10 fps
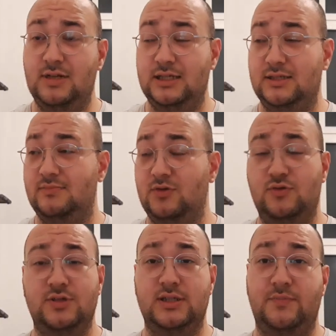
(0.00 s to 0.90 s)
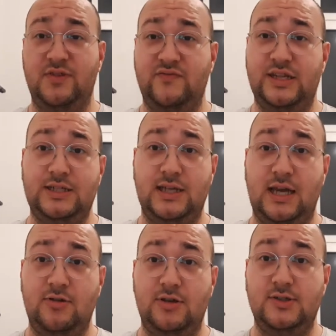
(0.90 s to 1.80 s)
Let's order something
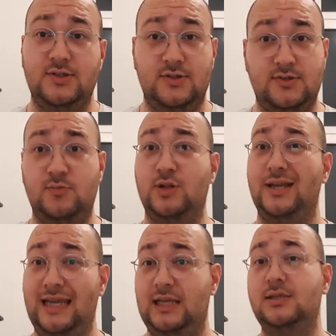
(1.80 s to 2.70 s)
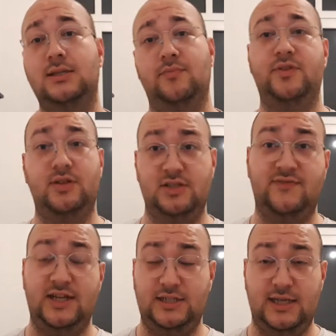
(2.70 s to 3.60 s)
vegetarian. Saguta will eat something that's
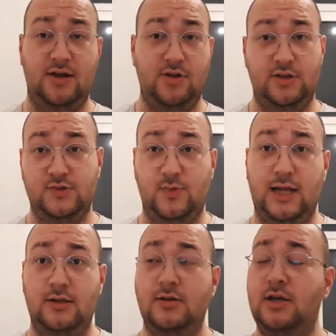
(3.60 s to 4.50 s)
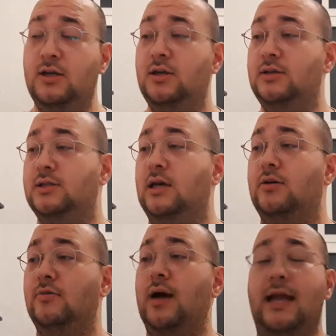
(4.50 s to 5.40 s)
vegetarian as well.
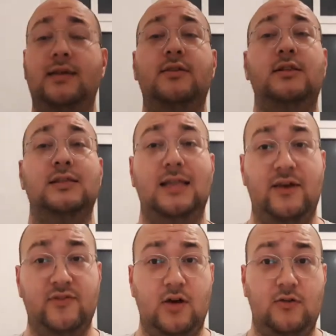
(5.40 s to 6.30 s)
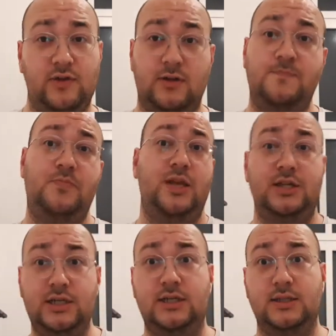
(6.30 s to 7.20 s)
So anything that's left over,
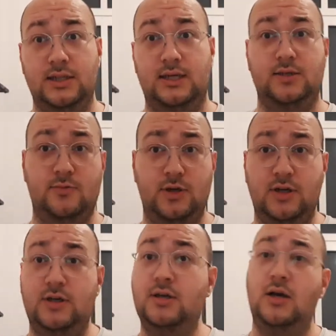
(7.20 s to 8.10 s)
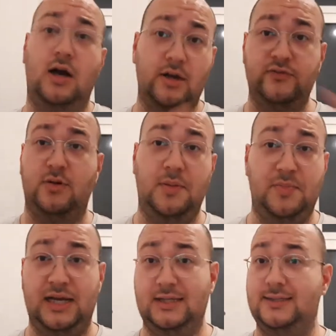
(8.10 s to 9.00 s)
she can take to work. I've got my
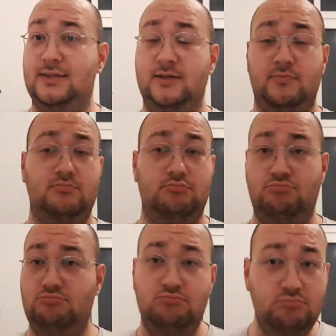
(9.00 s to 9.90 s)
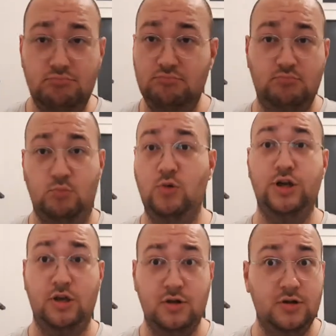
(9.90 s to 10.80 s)
pasta. We're
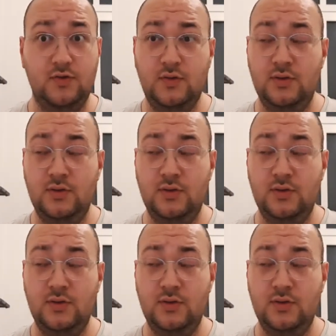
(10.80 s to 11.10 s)
good.